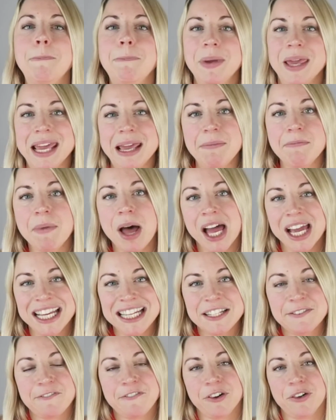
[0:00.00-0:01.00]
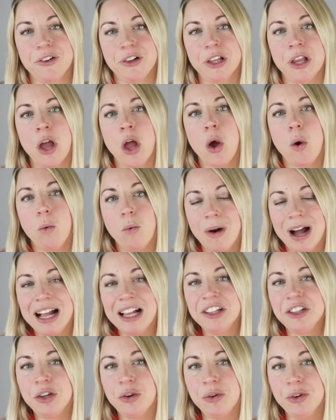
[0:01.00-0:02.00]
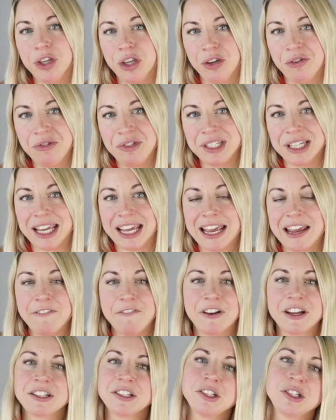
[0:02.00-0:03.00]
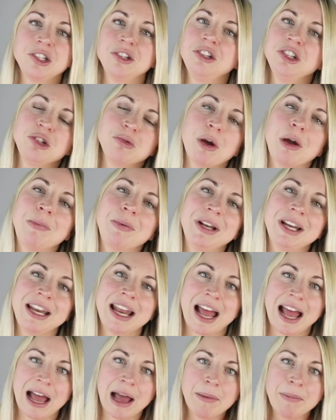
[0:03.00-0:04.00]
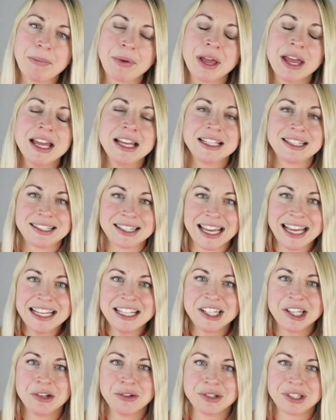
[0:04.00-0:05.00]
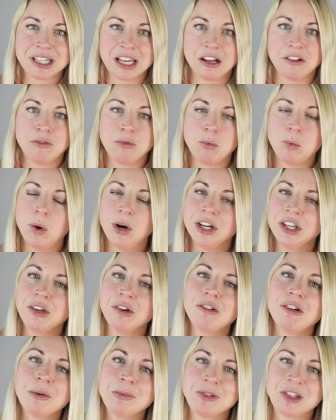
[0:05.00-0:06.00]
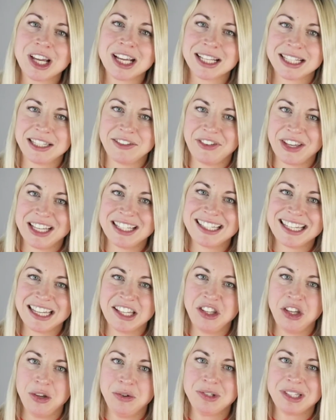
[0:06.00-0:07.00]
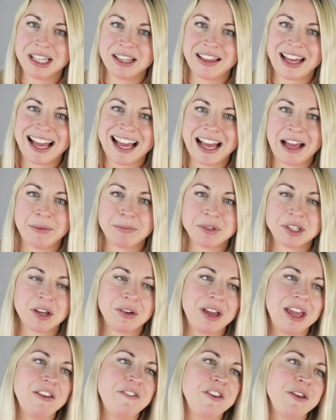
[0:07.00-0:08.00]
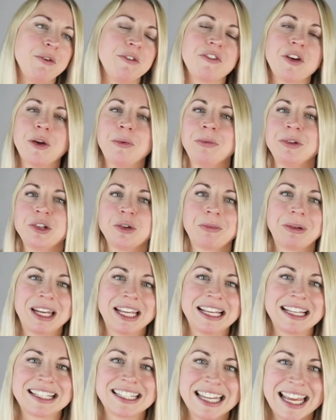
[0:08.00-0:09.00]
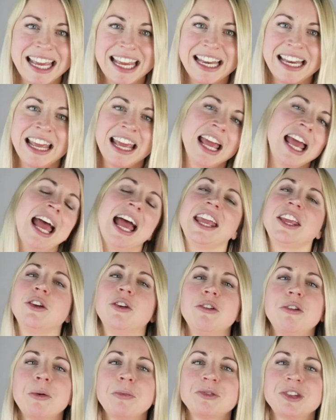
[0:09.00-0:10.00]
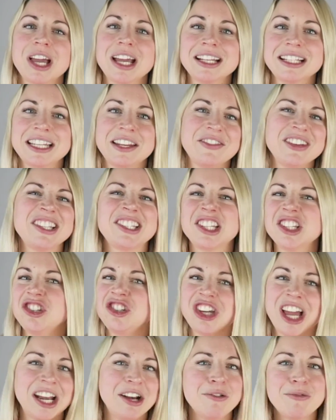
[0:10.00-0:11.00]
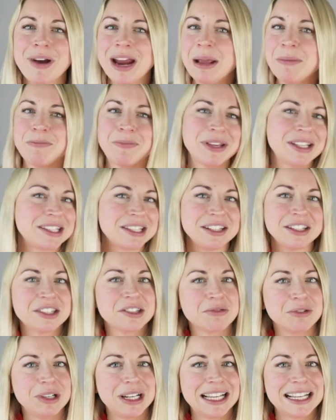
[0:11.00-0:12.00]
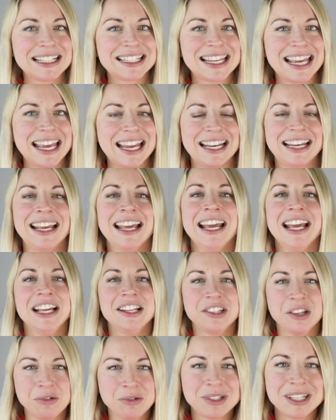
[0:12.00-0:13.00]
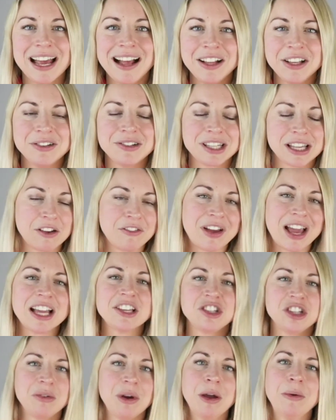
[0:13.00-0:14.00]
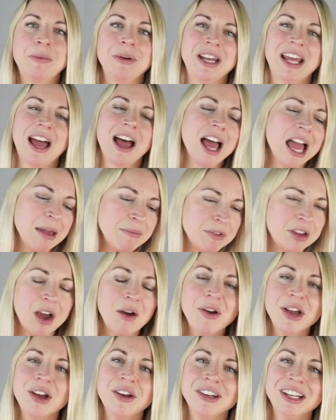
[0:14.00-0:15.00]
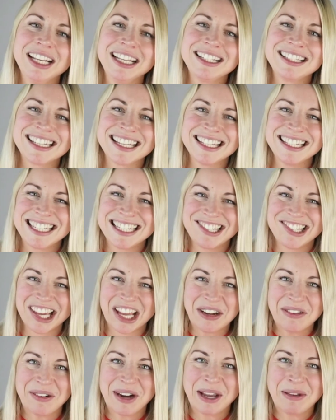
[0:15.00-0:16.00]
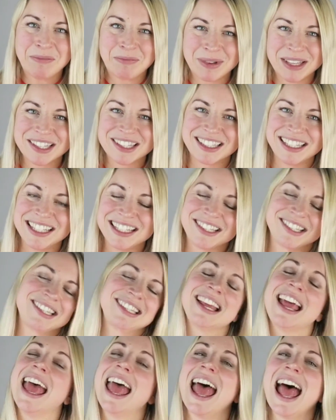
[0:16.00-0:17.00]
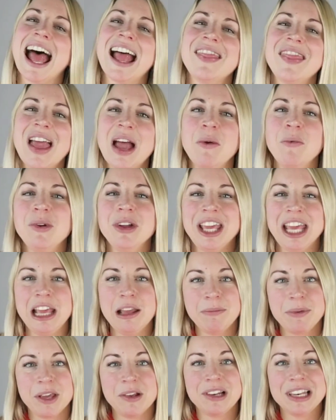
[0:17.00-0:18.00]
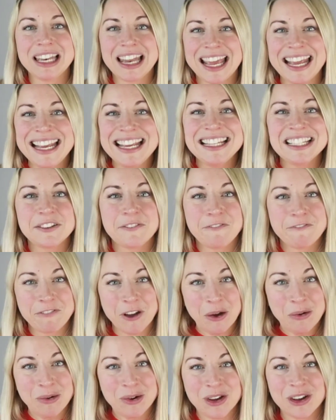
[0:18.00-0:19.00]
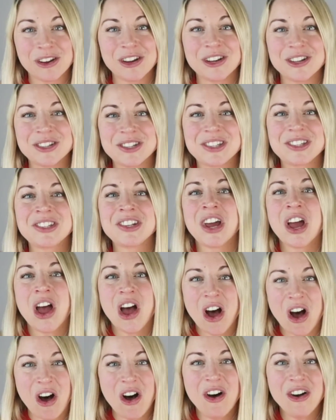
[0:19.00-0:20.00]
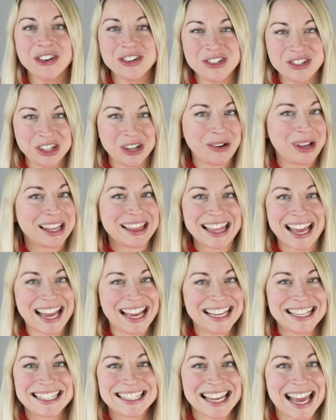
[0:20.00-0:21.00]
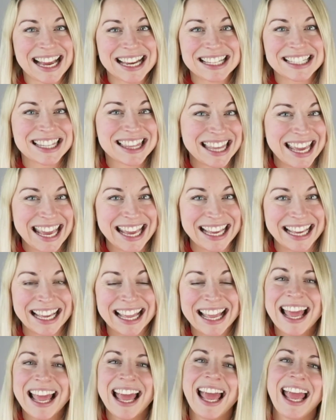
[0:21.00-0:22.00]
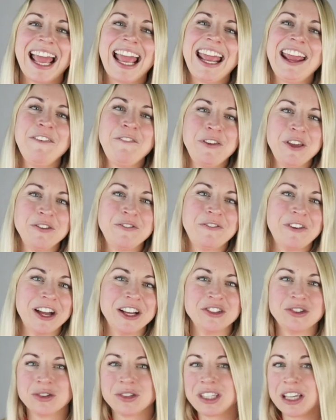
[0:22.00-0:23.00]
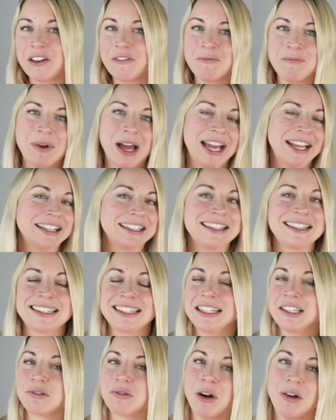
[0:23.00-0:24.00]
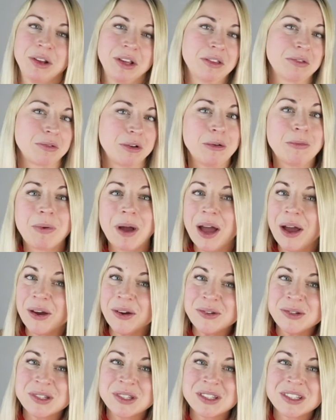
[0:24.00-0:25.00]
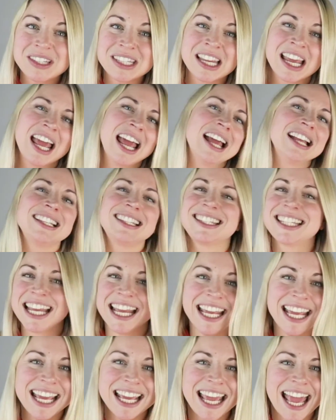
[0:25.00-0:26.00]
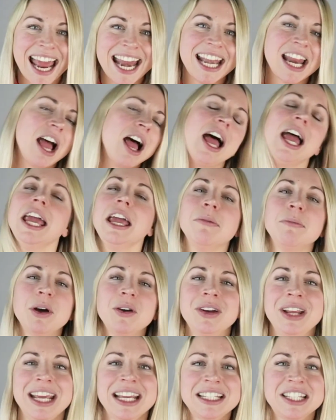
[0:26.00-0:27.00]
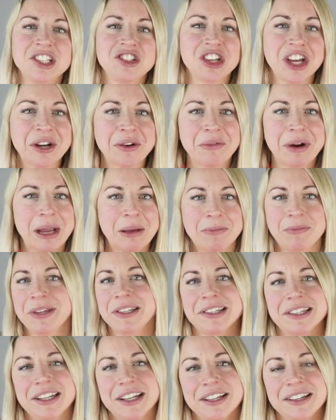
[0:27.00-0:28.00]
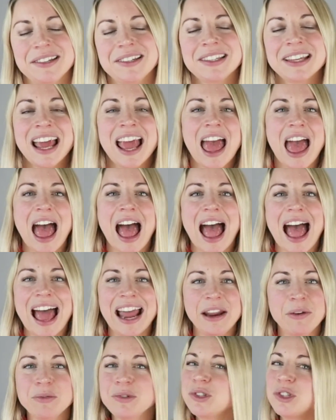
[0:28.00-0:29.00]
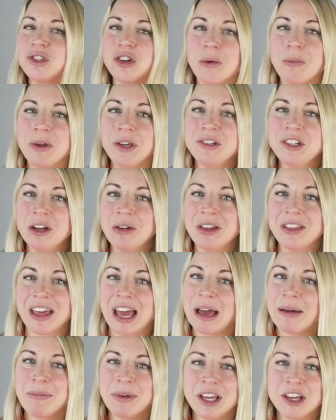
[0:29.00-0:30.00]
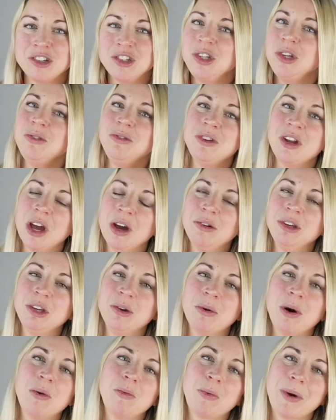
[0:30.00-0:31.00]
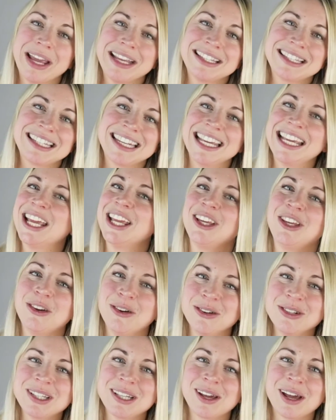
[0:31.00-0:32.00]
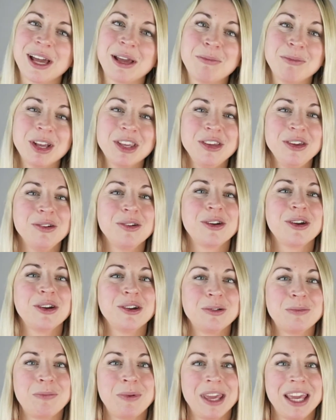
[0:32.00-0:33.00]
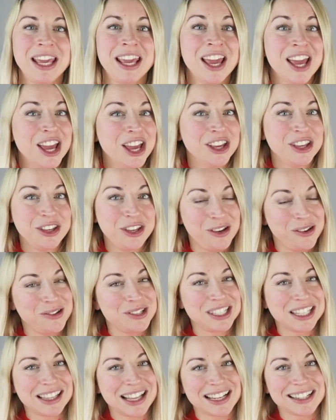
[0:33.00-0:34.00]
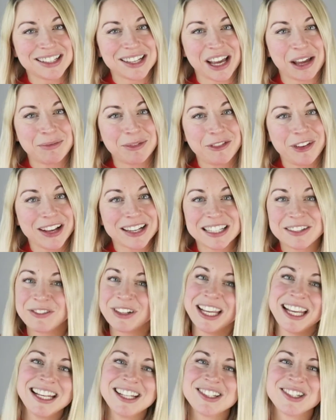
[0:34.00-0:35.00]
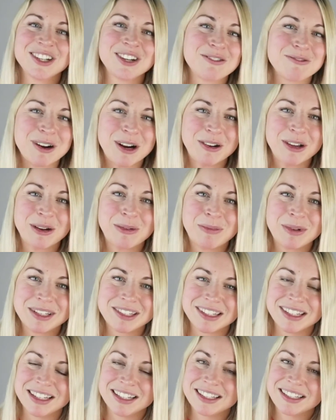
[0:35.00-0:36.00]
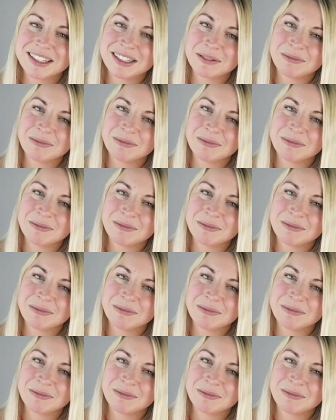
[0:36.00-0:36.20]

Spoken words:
Be mindful while you're using it. In fact, as soon as you open an app, say to yourself what your objective is in using that app. So if you have opened up LinkedIn, your objective is to generate business through LinkedIn. So tell yourself as you open it, I'm going on LinkedIn to generate business. And that will keep you laser focused on doing that exact thing. If you find yourself mindlessly scrolling through posts, say it again, I am on here to generate business. And it will stop you doing that because you know you are wasting your time when you could be using that time effectively to grow your business.